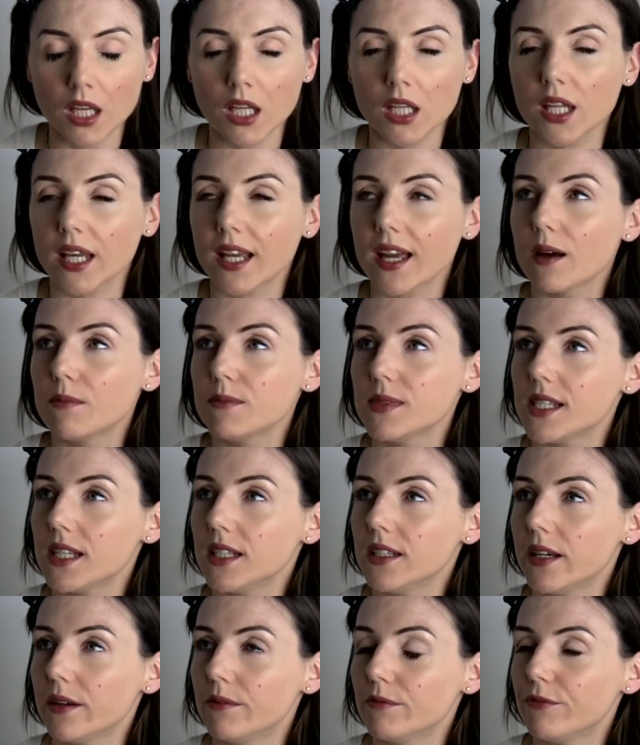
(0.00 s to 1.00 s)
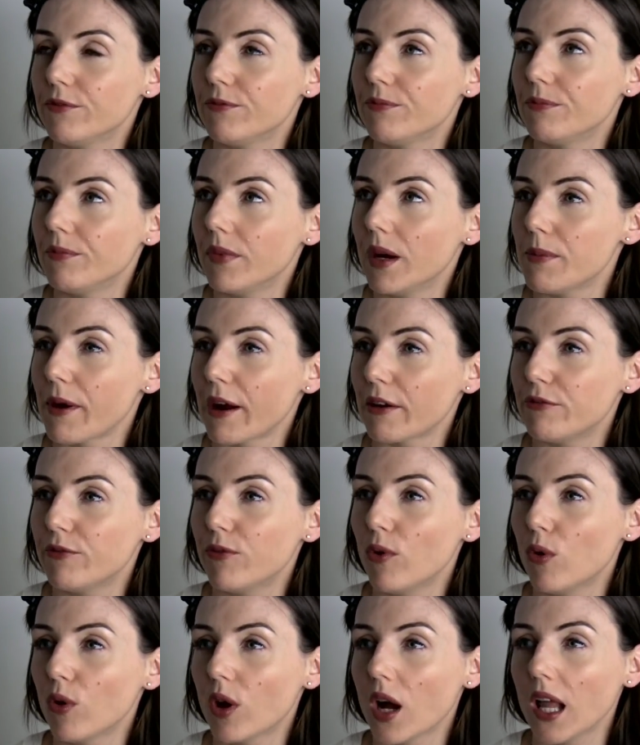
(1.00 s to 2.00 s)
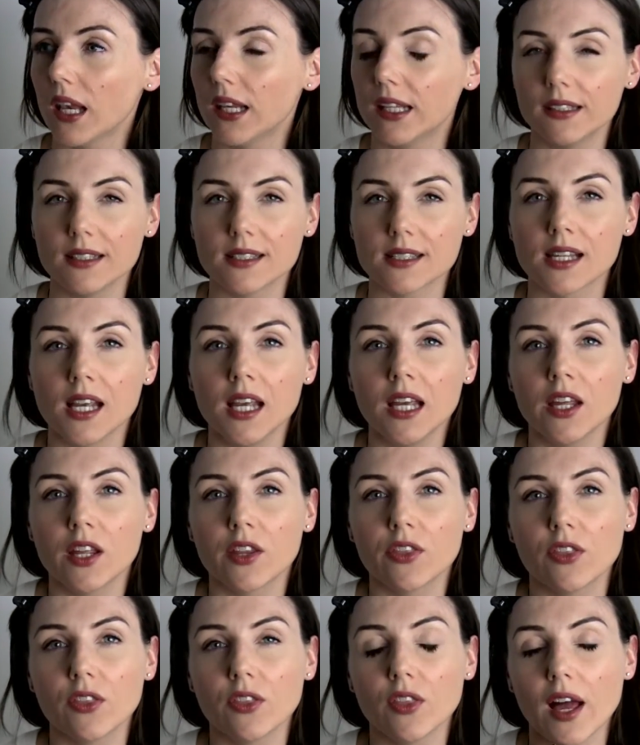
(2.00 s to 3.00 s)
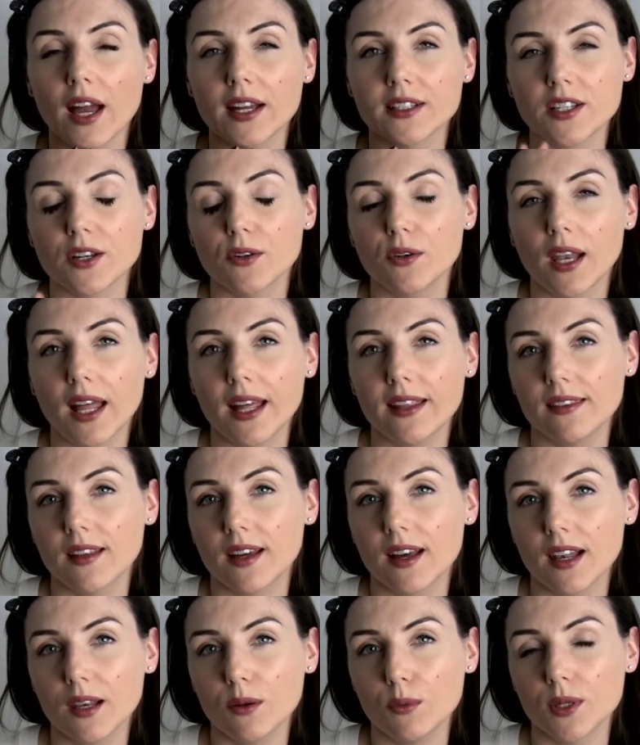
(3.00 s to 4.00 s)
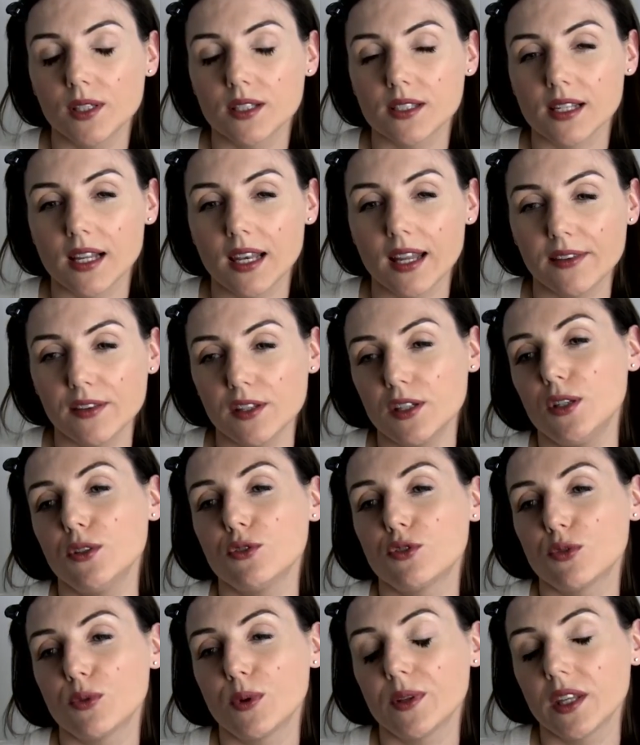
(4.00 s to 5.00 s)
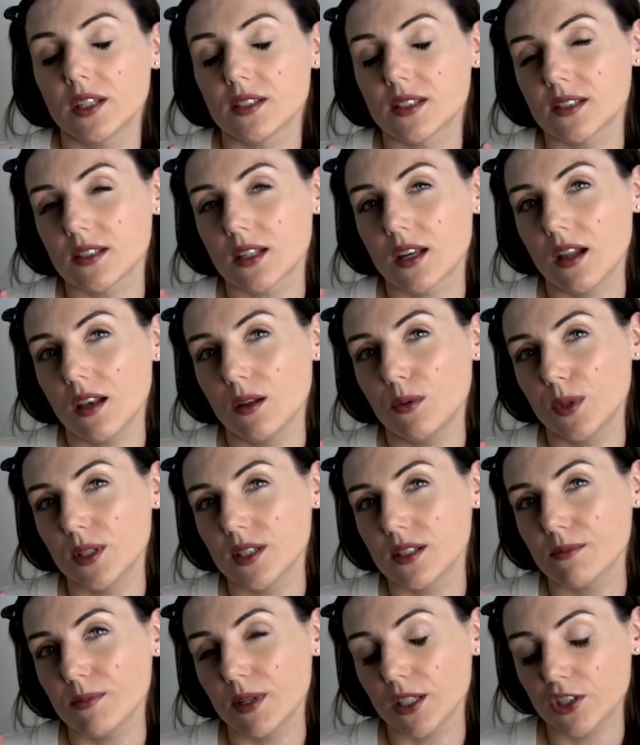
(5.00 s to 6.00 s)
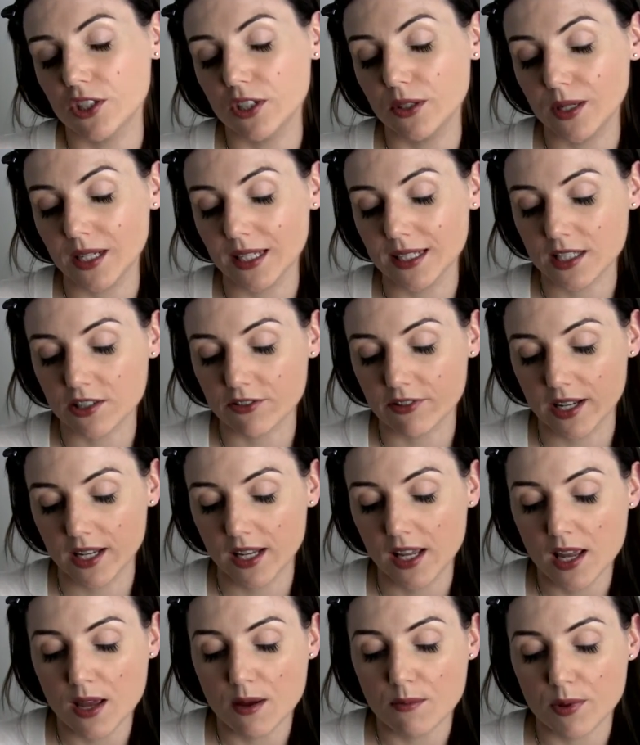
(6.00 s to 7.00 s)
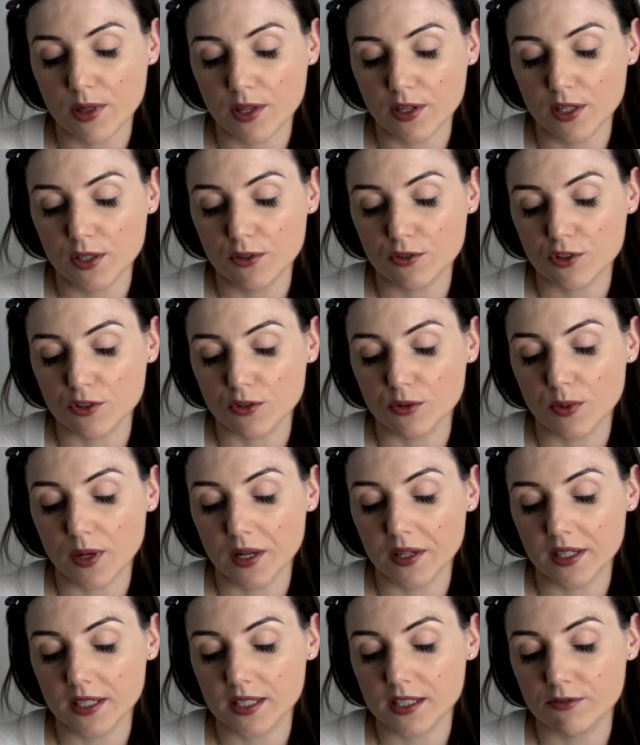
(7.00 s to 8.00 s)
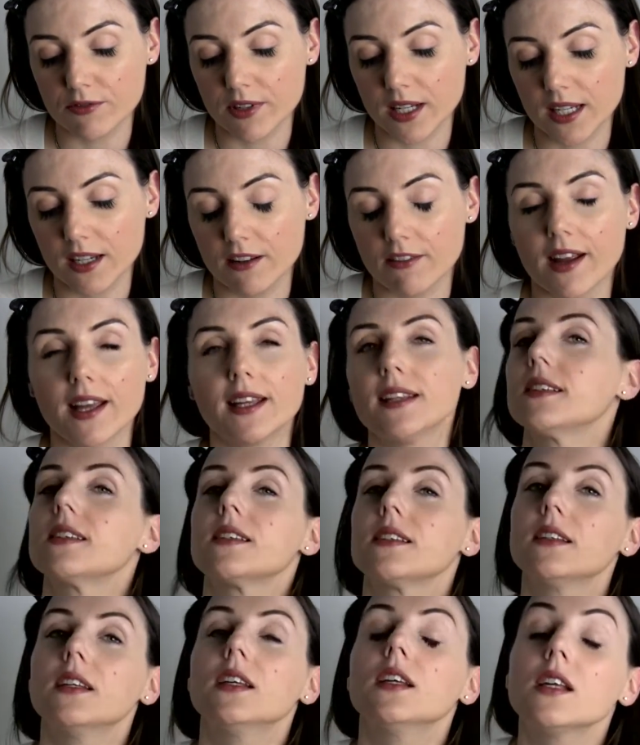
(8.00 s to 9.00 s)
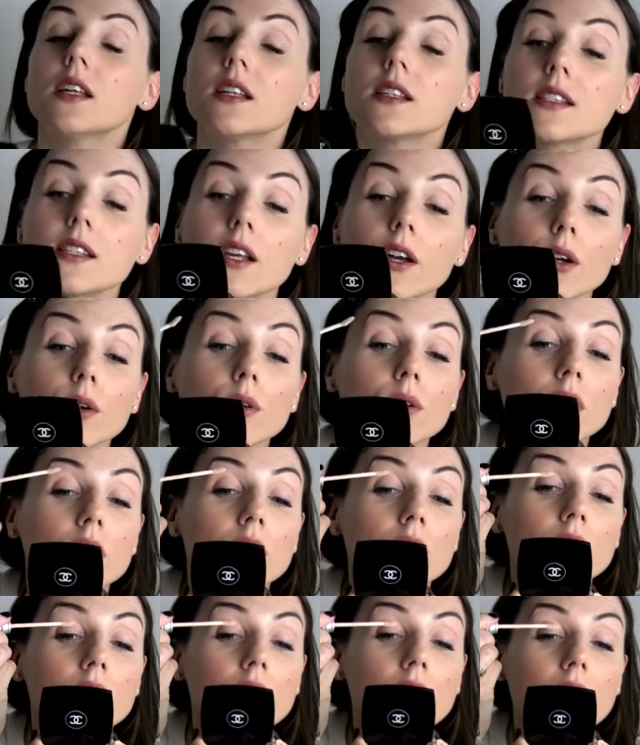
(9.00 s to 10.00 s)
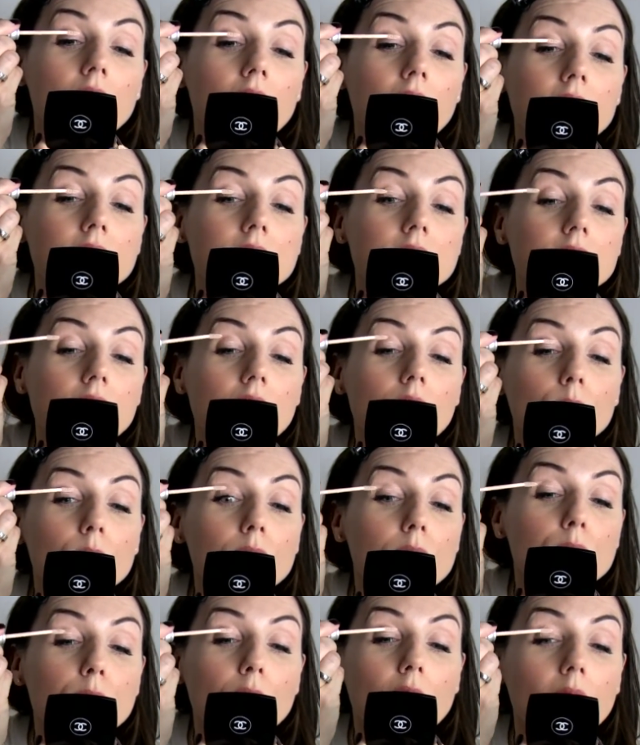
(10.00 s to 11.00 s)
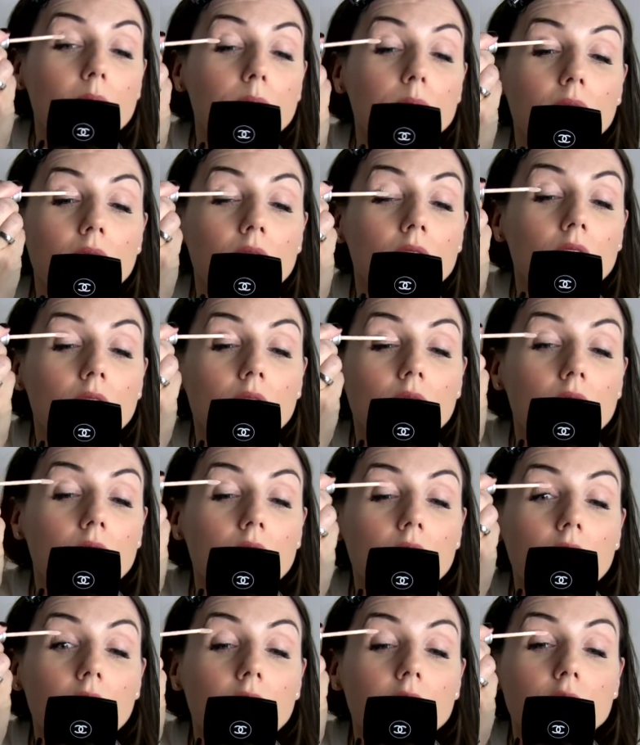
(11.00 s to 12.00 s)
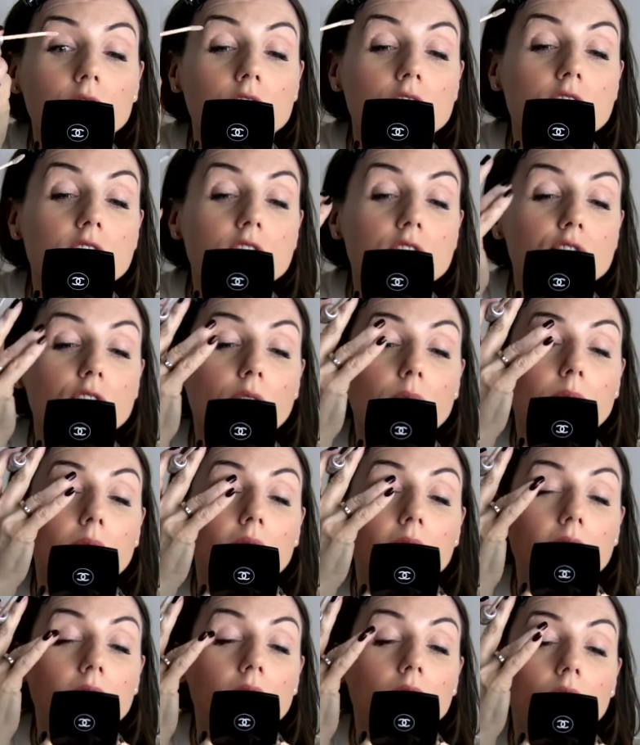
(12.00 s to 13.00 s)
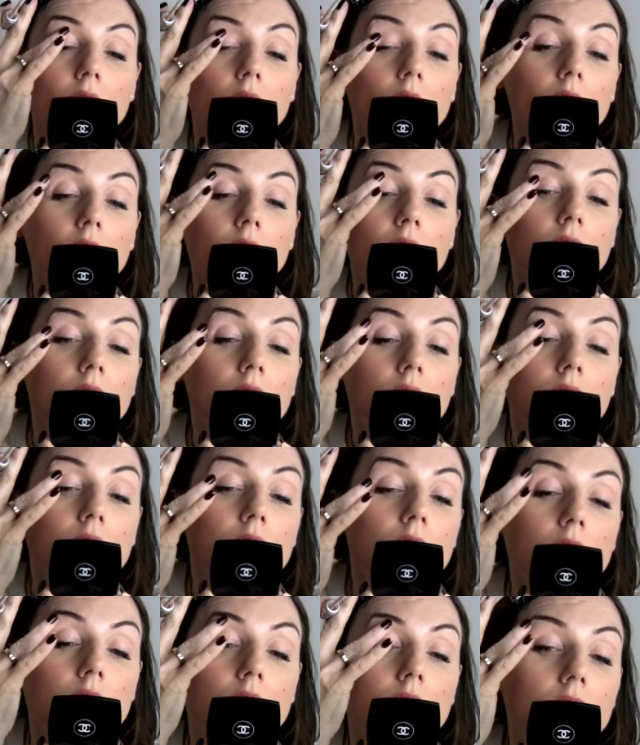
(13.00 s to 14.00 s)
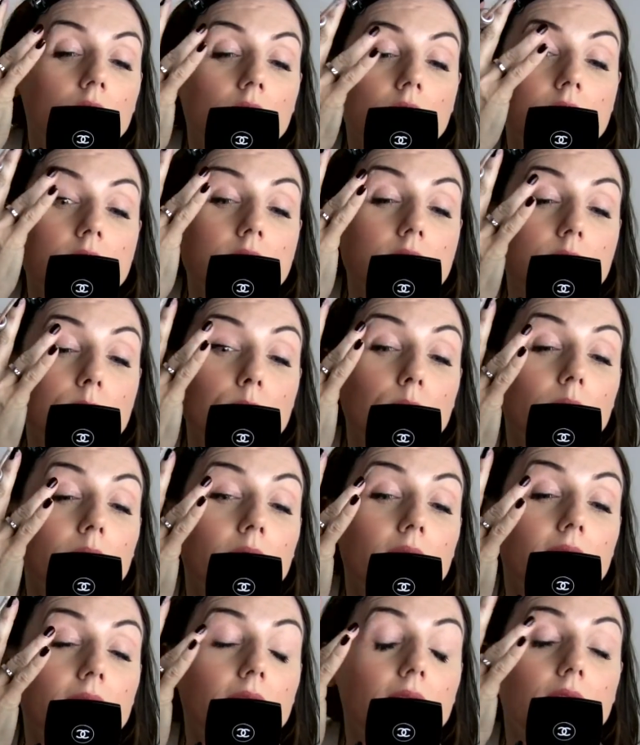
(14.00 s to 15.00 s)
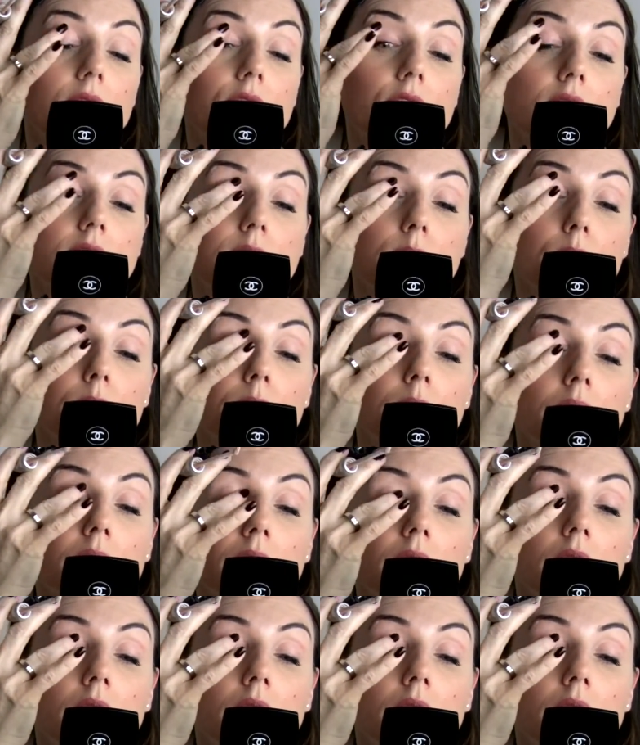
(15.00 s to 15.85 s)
It comes in about 4 colours. I don't like the colour ones, I like the neutral ones. The colour ones are much too glittery, but the neutral one is really great. So, I start with the primer, and you just stroke a little on. It's completely invisible.